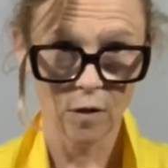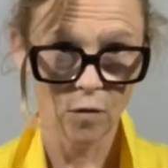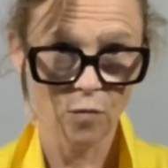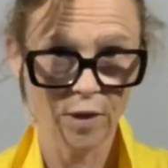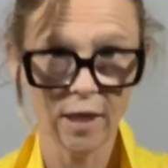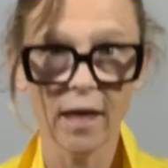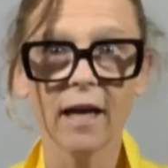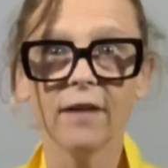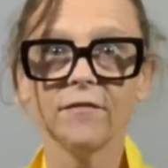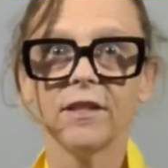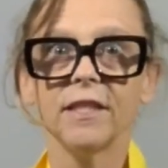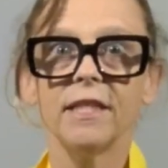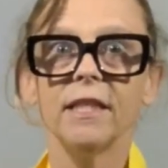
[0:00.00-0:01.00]
we
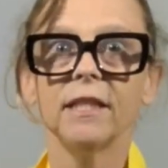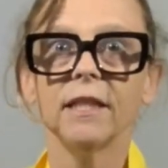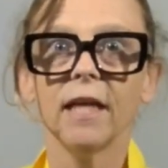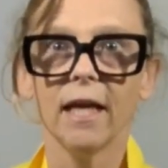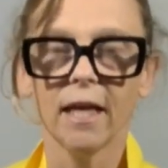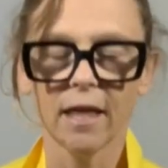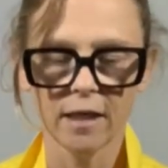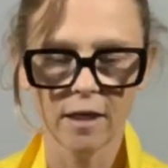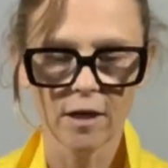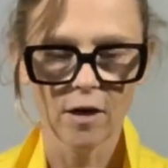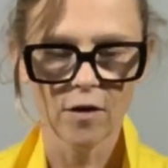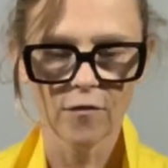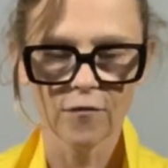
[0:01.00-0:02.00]
have the DNA
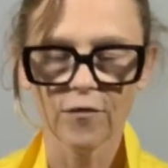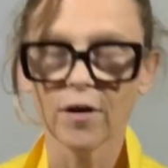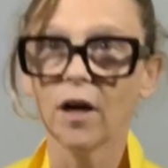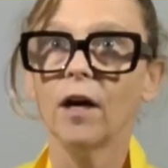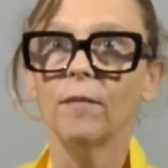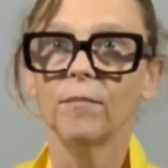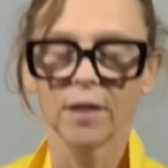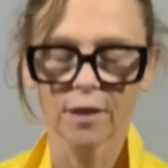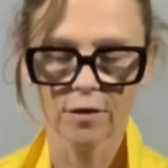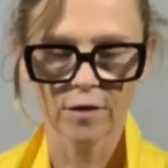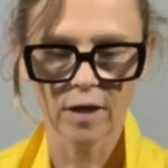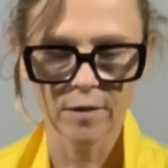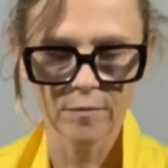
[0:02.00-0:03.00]
from the
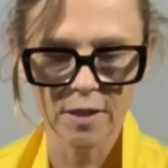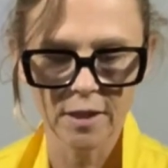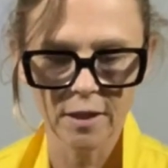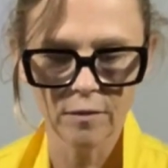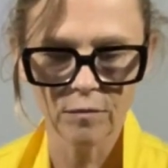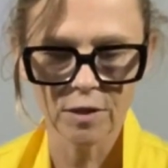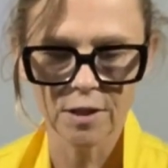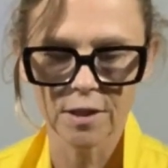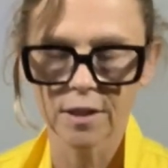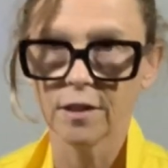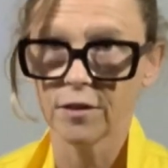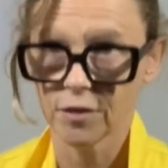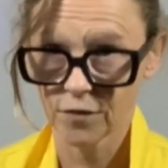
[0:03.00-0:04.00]
crime scene, which is
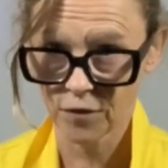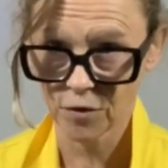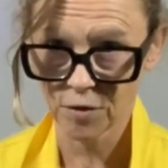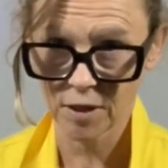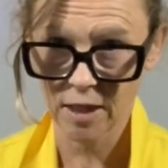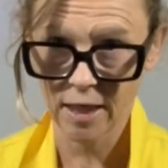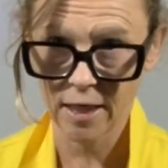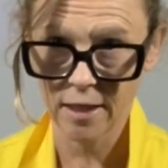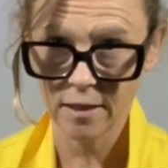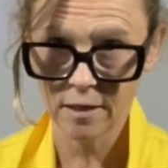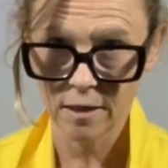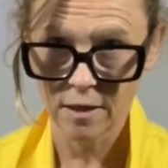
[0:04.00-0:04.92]
in this first lane.